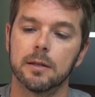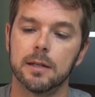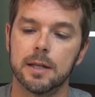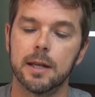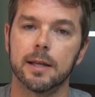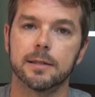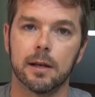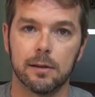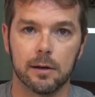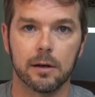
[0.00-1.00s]

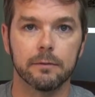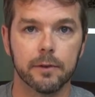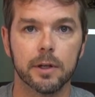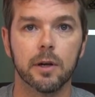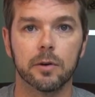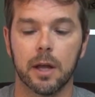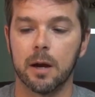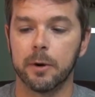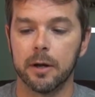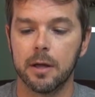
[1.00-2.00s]
DSLR video
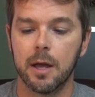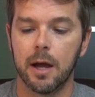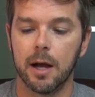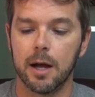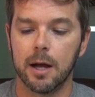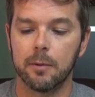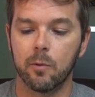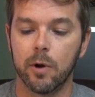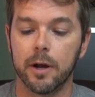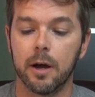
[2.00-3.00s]
camera.
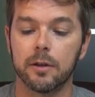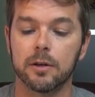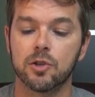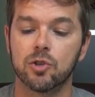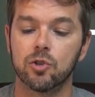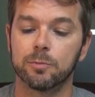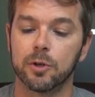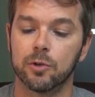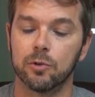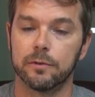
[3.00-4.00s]
One other
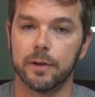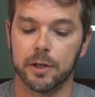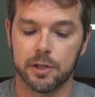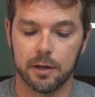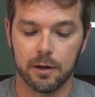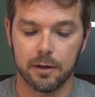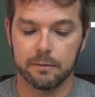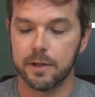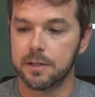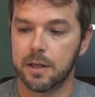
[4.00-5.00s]
super cool function
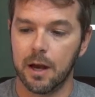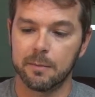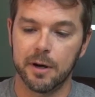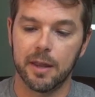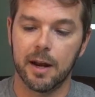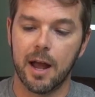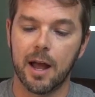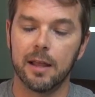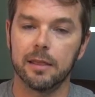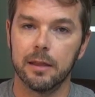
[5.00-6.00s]
of this camera that
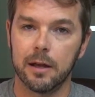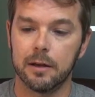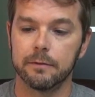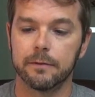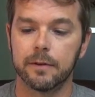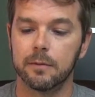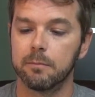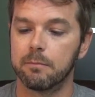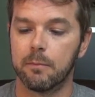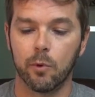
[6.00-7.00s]
I love
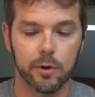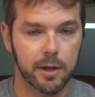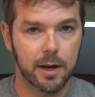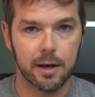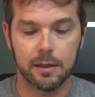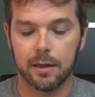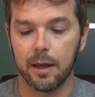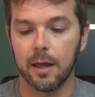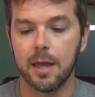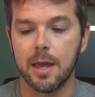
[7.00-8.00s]
more than
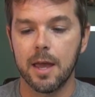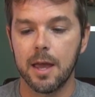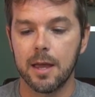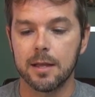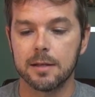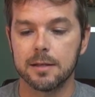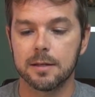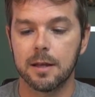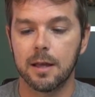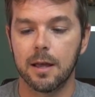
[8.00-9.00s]
anything is,